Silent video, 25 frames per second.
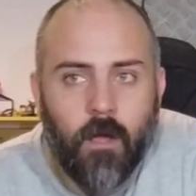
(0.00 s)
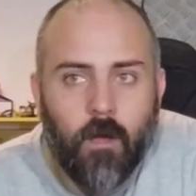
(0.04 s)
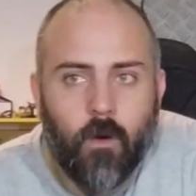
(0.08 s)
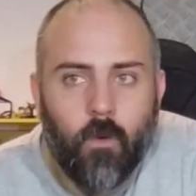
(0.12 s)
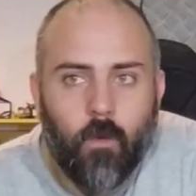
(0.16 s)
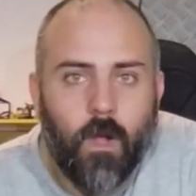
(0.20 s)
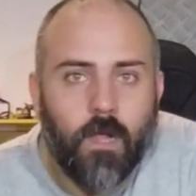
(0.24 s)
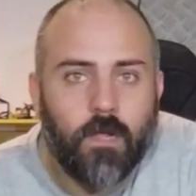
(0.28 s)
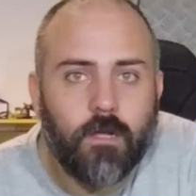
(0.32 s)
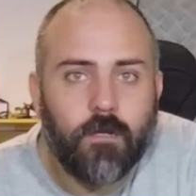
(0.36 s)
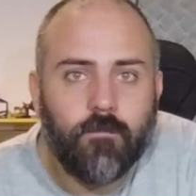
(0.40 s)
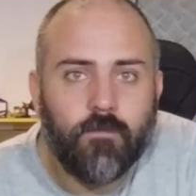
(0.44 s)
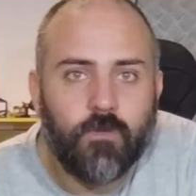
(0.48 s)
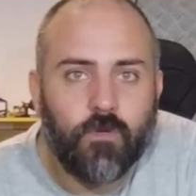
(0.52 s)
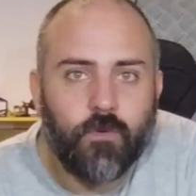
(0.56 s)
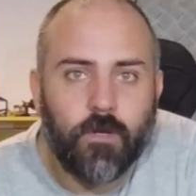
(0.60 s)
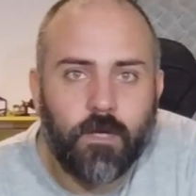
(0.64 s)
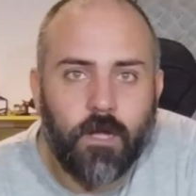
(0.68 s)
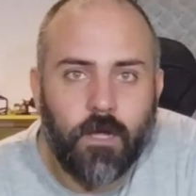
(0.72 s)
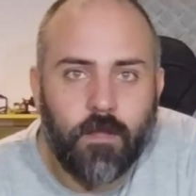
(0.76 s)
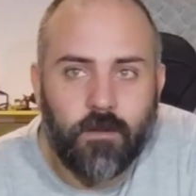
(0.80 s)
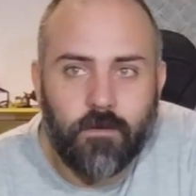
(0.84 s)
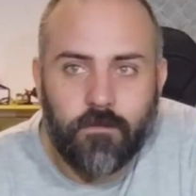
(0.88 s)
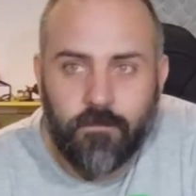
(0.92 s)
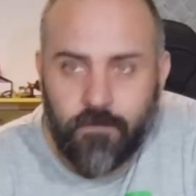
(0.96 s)
Welcome to
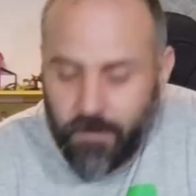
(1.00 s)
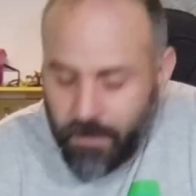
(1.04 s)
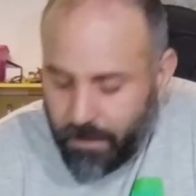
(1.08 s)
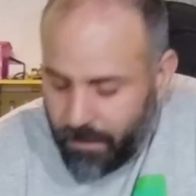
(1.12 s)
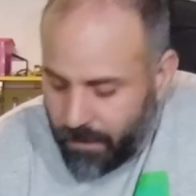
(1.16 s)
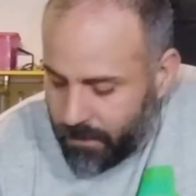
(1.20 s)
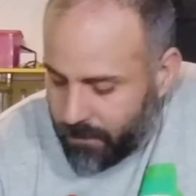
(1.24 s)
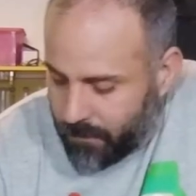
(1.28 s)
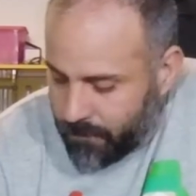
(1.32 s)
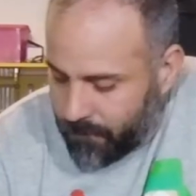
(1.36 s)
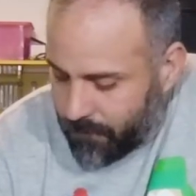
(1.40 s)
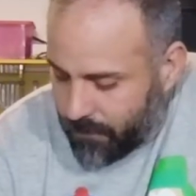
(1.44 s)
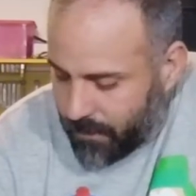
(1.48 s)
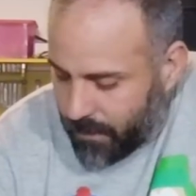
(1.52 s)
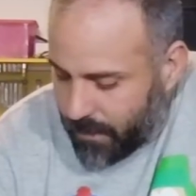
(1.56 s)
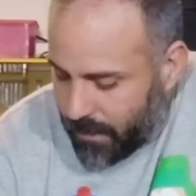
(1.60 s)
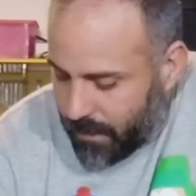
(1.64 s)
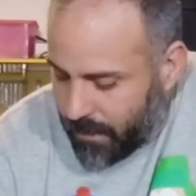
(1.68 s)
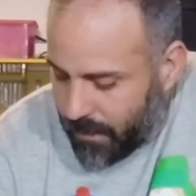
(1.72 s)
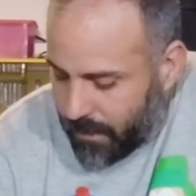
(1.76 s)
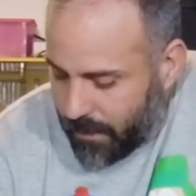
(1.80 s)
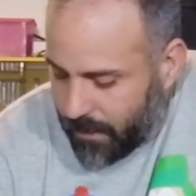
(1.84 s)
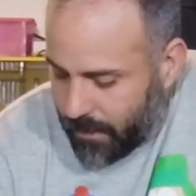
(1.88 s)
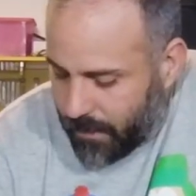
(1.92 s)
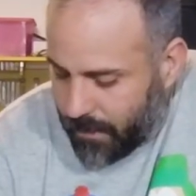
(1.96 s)
another video.
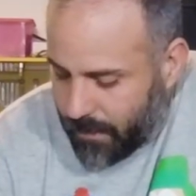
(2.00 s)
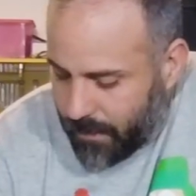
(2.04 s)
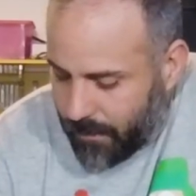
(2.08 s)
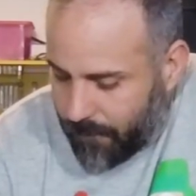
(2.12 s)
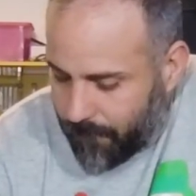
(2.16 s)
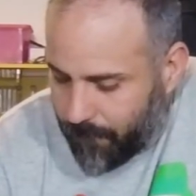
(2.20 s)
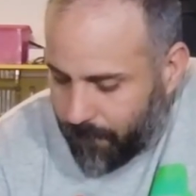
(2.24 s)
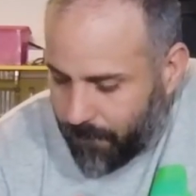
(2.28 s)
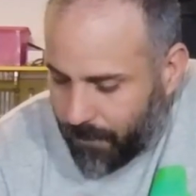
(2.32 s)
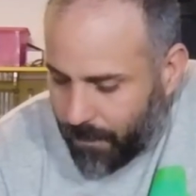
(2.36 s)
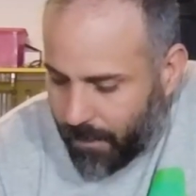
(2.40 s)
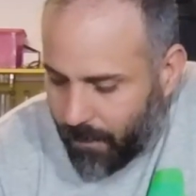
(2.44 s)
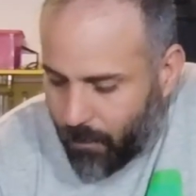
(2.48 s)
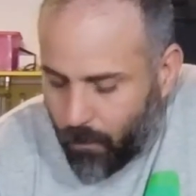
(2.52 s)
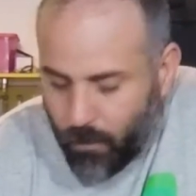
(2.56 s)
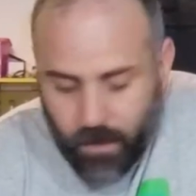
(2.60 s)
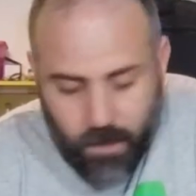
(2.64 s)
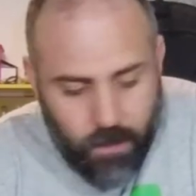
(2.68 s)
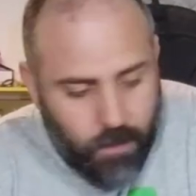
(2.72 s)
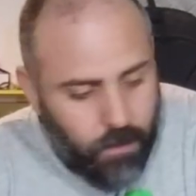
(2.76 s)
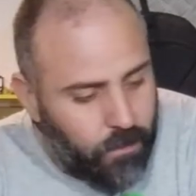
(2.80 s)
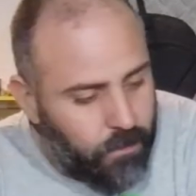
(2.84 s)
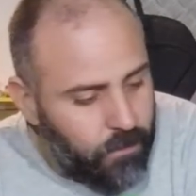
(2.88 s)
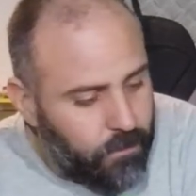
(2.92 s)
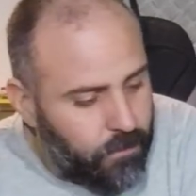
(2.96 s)
Um,
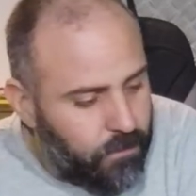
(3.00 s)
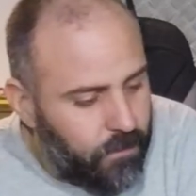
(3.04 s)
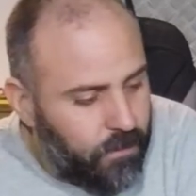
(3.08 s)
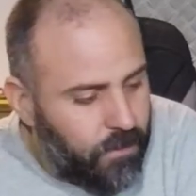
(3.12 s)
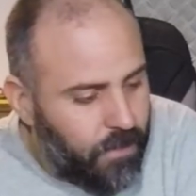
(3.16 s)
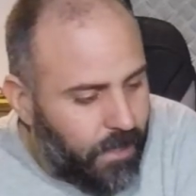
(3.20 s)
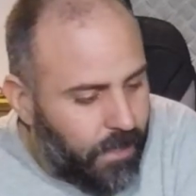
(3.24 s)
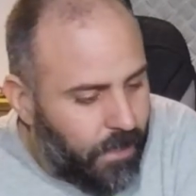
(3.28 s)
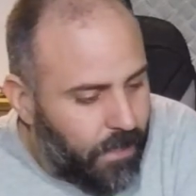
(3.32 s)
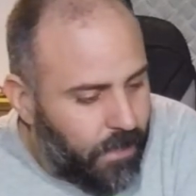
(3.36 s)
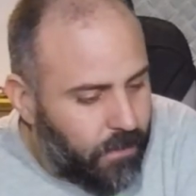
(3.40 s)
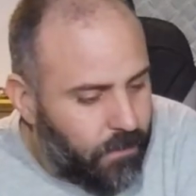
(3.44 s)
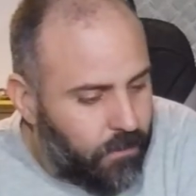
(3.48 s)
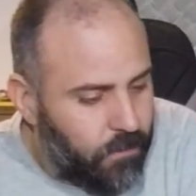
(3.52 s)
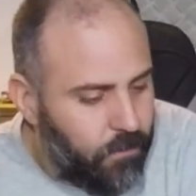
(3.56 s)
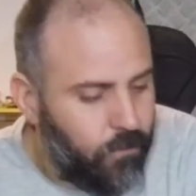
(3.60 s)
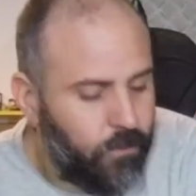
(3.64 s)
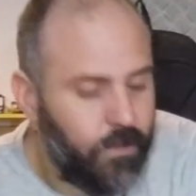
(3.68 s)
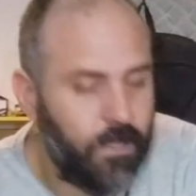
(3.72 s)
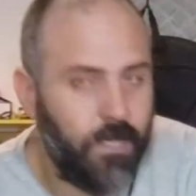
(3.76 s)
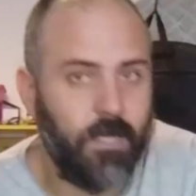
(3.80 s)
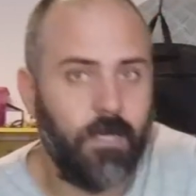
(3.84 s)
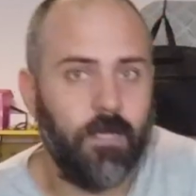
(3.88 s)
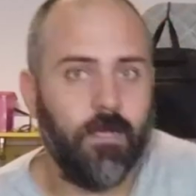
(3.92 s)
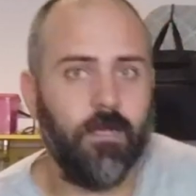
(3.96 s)
we're today
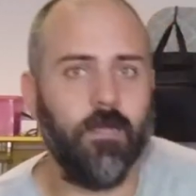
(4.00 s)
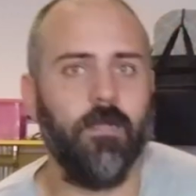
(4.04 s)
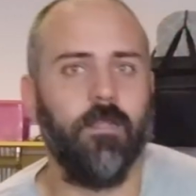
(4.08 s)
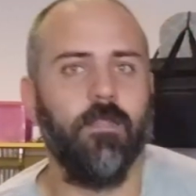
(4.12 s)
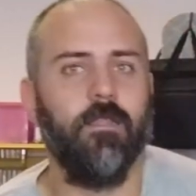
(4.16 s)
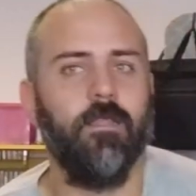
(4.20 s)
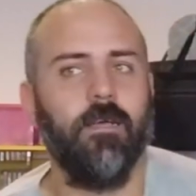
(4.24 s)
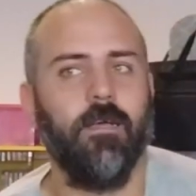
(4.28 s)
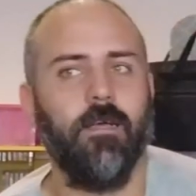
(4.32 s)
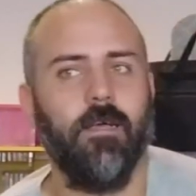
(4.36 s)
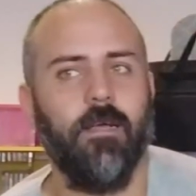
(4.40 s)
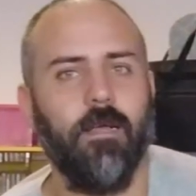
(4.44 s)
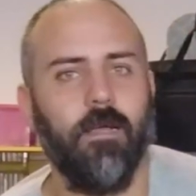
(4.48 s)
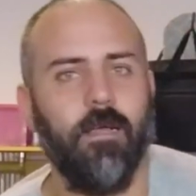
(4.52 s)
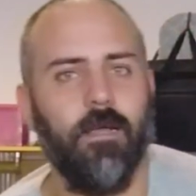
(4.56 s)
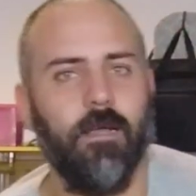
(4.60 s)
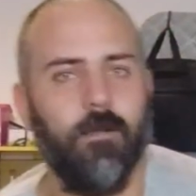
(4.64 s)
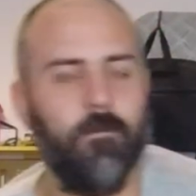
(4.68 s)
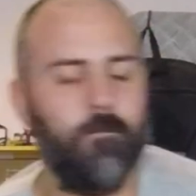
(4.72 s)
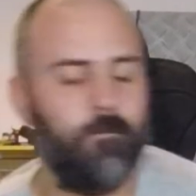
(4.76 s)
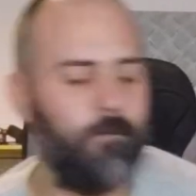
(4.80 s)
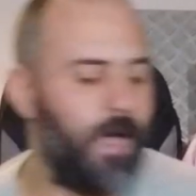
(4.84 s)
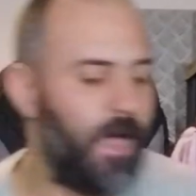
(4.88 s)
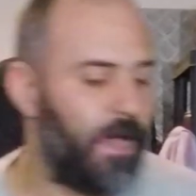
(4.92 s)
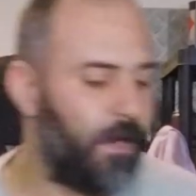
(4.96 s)
doing
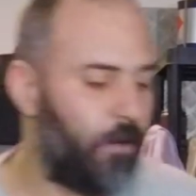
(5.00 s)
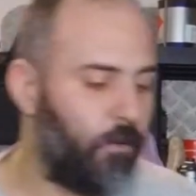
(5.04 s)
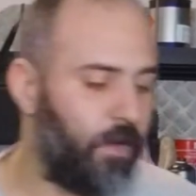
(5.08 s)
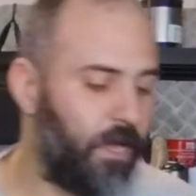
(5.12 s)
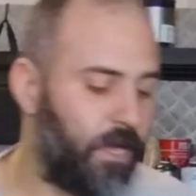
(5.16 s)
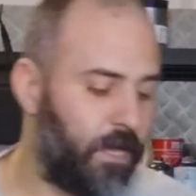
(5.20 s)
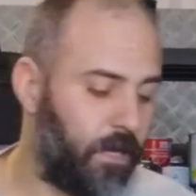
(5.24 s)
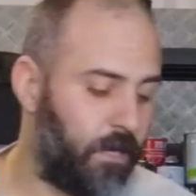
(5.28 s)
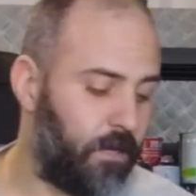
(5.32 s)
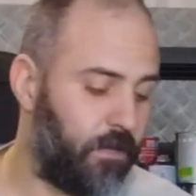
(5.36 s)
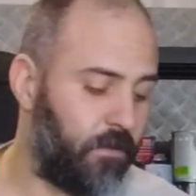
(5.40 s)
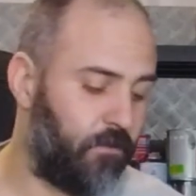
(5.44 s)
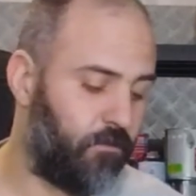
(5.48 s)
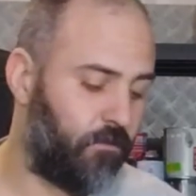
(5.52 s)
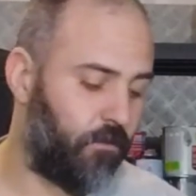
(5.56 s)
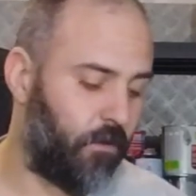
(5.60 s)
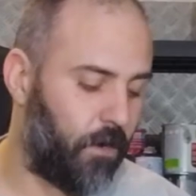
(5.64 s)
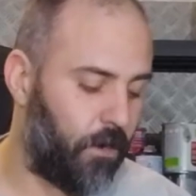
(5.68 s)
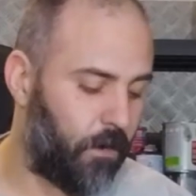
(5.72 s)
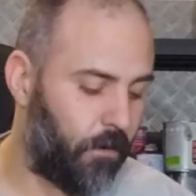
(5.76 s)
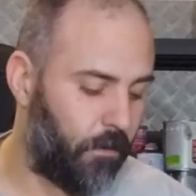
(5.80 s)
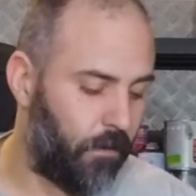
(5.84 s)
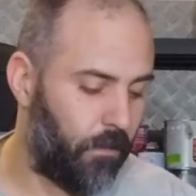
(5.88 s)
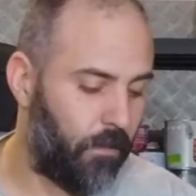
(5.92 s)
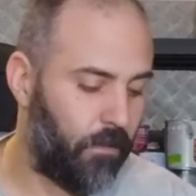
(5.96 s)
the battery case for
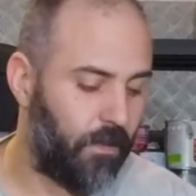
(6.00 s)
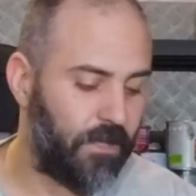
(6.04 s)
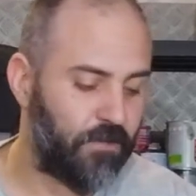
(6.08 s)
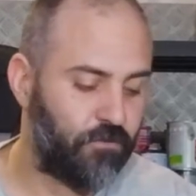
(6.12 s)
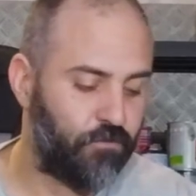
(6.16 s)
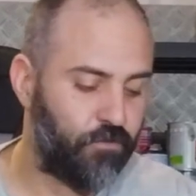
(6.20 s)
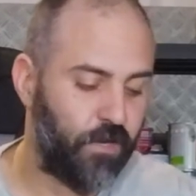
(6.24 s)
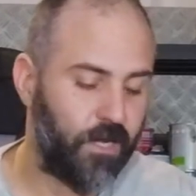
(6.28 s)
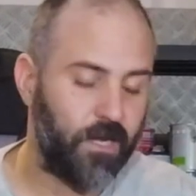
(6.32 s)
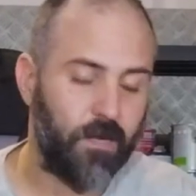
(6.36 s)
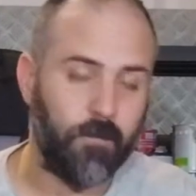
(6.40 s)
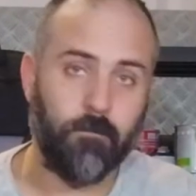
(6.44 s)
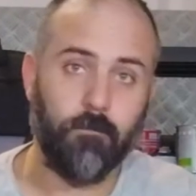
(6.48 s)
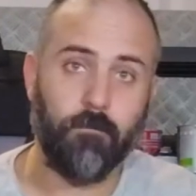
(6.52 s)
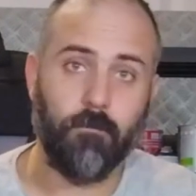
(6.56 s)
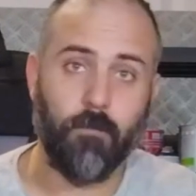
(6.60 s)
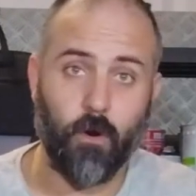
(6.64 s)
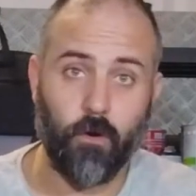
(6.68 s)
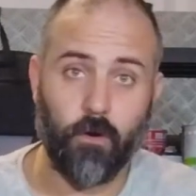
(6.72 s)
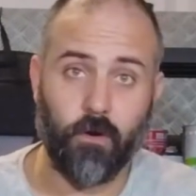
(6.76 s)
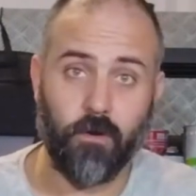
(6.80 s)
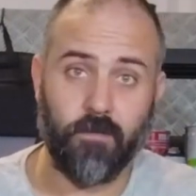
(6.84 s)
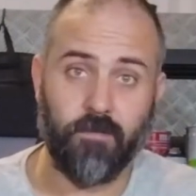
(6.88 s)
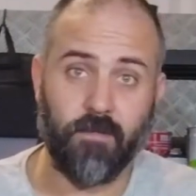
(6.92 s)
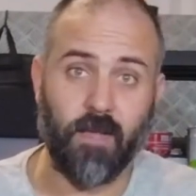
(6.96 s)
our electric
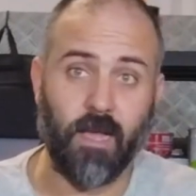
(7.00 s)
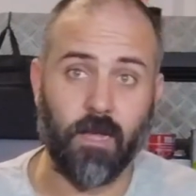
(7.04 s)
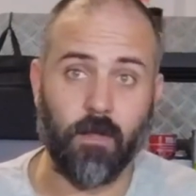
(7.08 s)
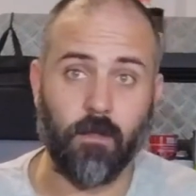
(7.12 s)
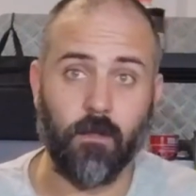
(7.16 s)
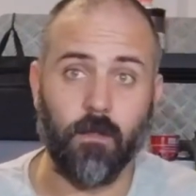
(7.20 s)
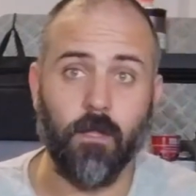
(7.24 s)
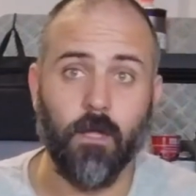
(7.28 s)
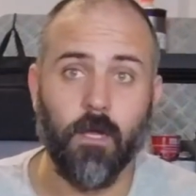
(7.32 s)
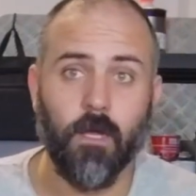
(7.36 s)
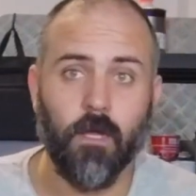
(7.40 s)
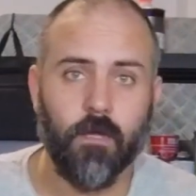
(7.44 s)
motorcycle.